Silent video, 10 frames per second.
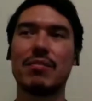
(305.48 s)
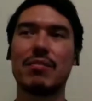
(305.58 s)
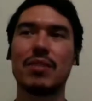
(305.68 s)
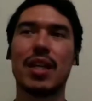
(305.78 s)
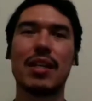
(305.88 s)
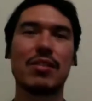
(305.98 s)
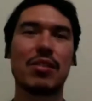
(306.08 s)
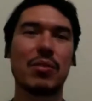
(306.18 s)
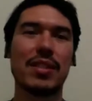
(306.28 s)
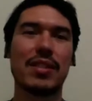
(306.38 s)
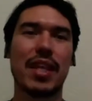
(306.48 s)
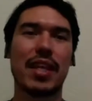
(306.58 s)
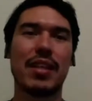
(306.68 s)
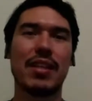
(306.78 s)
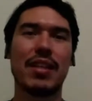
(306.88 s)
God is always
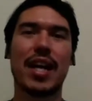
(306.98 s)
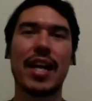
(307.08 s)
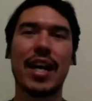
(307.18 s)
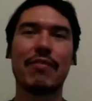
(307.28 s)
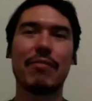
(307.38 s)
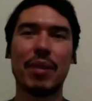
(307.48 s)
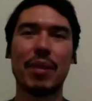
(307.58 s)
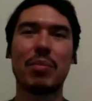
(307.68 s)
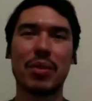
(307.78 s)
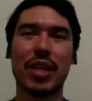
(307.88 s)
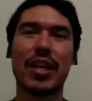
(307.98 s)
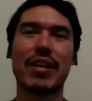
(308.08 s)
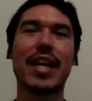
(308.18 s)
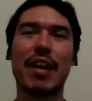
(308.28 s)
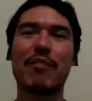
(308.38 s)
saying, I have people there.
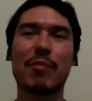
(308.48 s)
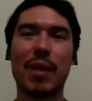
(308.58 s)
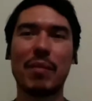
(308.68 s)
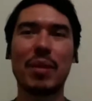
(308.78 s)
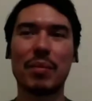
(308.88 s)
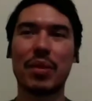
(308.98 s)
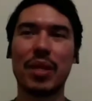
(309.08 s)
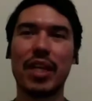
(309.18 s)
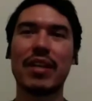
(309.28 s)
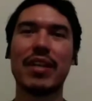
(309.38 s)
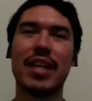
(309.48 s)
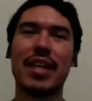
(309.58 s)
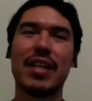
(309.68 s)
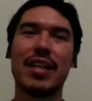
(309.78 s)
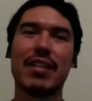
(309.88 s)
I have my people there.
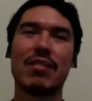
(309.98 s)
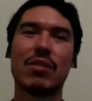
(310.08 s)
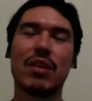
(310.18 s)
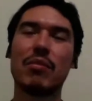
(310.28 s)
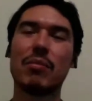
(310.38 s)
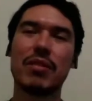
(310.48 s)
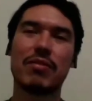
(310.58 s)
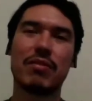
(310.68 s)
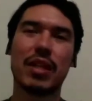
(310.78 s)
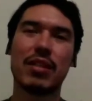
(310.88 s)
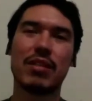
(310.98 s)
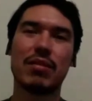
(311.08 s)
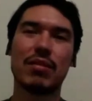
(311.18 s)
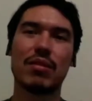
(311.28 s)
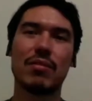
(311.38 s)
And so never be afraid
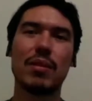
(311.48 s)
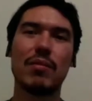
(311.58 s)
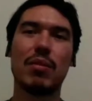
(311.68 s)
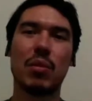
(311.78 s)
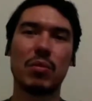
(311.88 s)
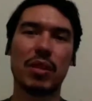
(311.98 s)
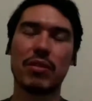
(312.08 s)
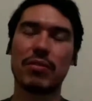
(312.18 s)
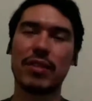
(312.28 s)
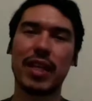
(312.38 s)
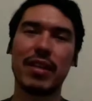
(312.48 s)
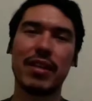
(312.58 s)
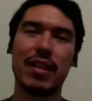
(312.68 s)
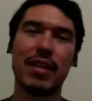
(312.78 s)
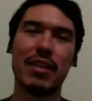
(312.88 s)
to be bold with your faith.
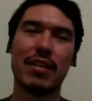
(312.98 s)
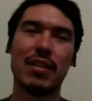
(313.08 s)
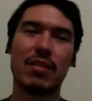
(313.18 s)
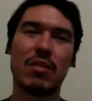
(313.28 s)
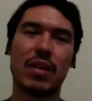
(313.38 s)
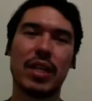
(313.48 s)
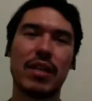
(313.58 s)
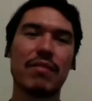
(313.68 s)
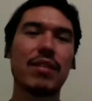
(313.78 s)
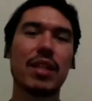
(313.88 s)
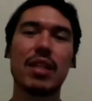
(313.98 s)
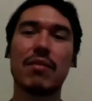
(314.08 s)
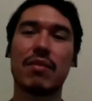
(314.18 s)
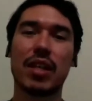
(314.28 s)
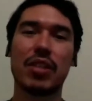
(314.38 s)
And so I definitely
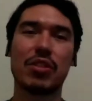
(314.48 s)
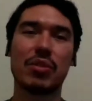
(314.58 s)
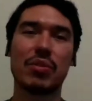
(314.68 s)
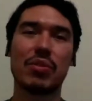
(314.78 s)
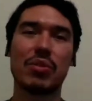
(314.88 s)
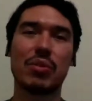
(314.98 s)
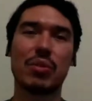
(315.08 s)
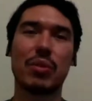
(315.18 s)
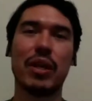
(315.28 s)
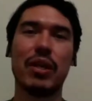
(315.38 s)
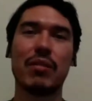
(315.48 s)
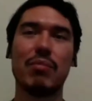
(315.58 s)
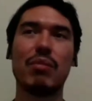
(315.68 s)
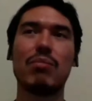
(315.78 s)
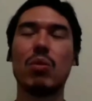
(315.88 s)
invite you to
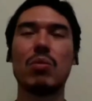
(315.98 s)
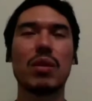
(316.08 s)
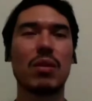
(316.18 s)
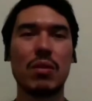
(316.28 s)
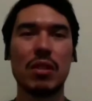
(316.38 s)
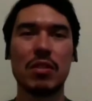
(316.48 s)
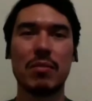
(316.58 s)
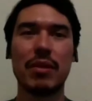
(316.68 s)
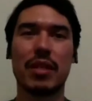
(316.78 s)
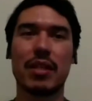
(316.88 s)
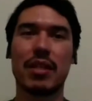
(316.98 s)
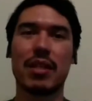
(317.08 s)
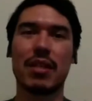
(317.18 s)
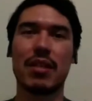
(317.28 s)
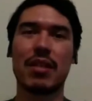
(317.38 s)
be bold with the Holy Spirit
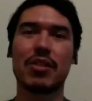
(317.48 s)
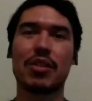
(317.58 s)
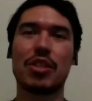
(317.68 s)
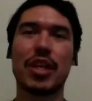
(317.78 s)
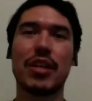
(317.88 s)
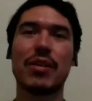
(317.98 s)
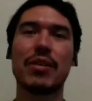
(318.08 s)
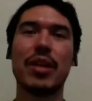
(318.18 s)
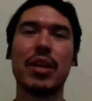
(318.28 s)
and share